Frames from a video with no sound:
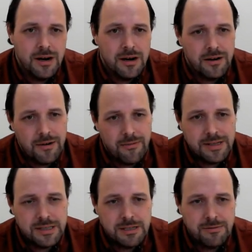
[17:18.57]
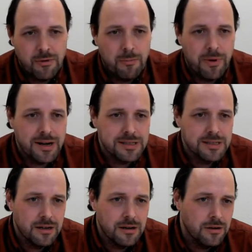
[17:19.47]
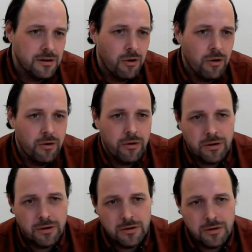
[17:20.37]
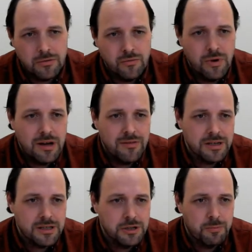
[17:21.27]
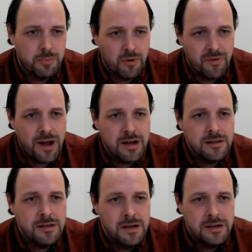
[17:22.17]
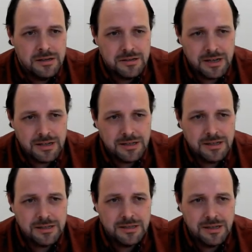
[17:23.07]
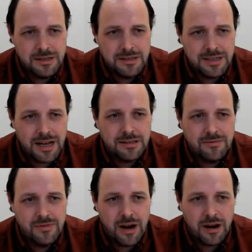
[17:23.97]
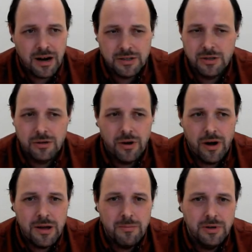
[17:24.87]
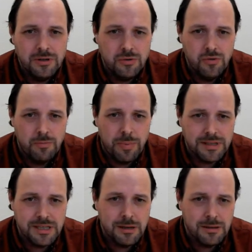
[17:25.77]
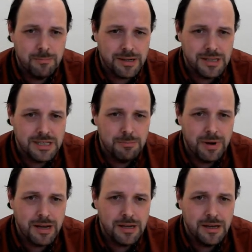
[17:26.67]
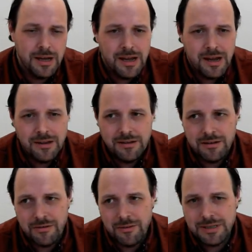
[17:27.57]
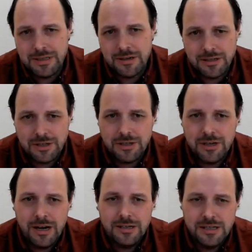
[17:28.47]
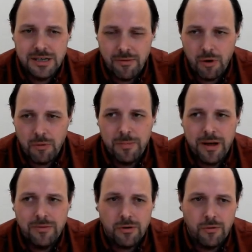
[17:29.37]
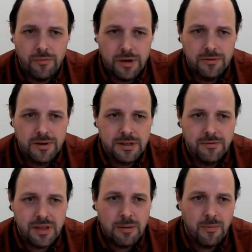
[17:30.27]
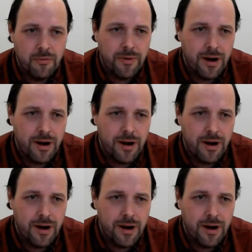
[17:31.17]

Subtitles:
References from Brazil or wherever provide that is in that we are also able to participate in research and development of innovative type of